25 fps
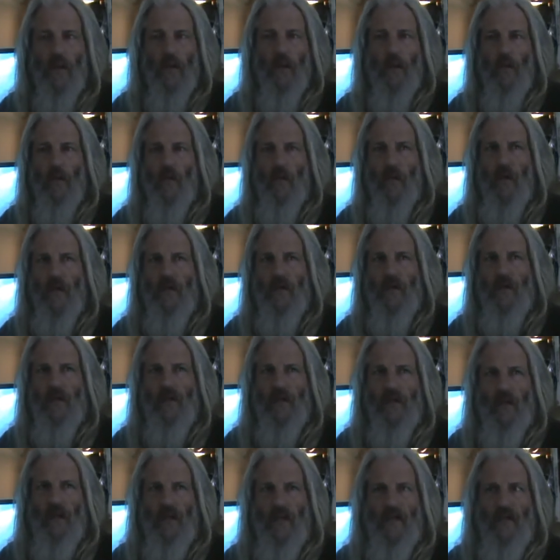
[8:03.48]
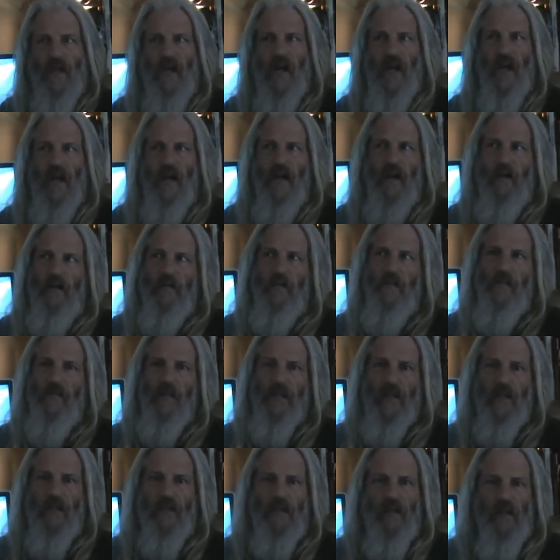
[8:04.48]
which is there, but it's
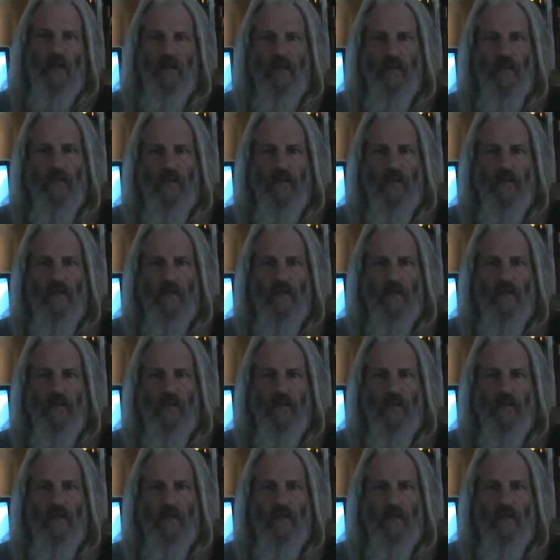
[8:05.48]
so,